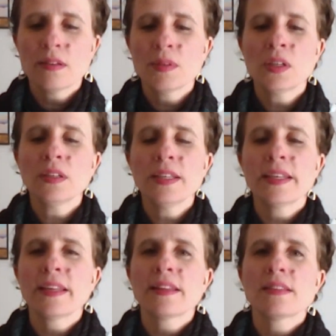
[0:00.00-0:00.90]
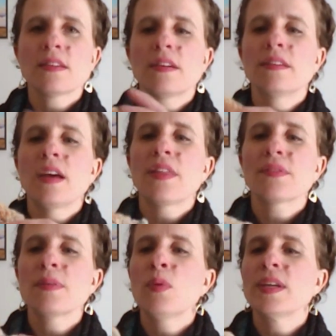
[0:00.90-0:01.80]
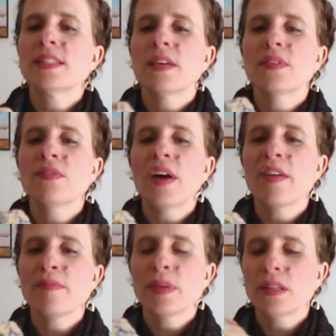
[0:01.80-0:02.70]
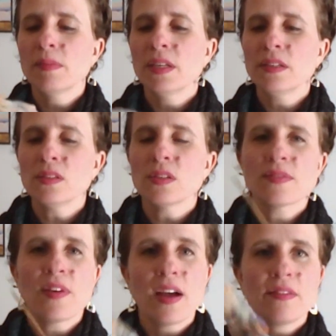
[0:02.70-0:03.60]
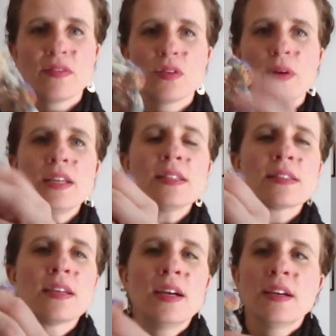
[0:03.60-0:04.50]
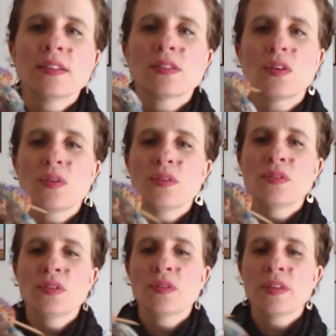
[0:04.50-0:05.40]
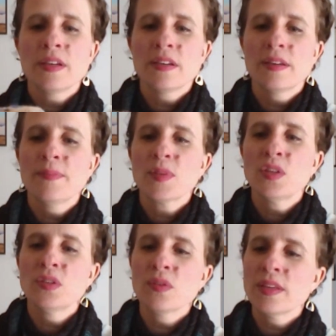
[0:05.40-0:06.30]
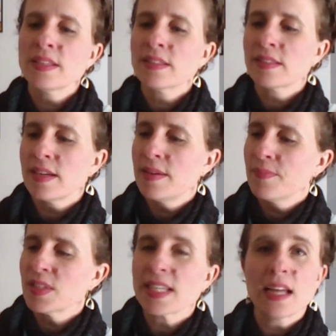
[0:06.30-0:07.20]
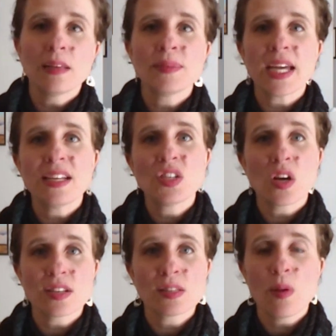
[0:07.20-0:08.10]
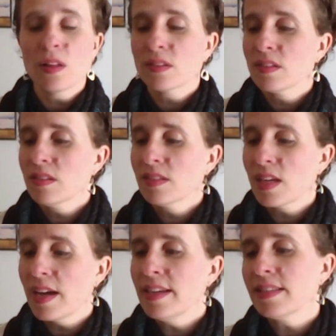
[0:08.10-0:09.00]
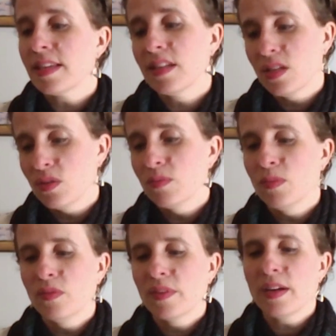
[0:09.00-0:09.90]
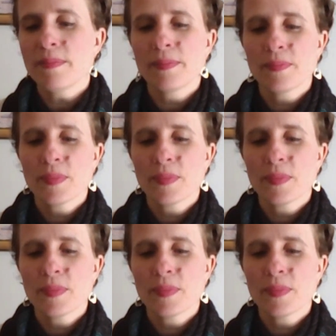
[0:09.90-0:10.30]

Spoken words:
I'm currently knitting this on 3.75 millimeter or 5 US. So you do this scalloped edge on a smaller size, and then you move it up.